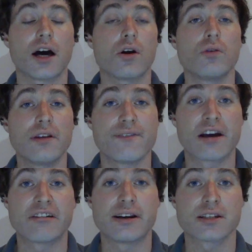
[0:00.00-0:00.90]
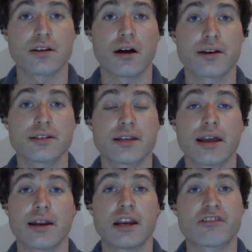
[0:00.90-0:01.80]
not only very dishonest
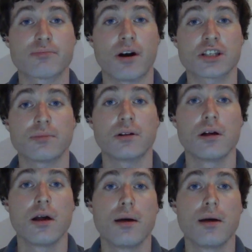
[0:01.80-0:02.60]
and irresponsible,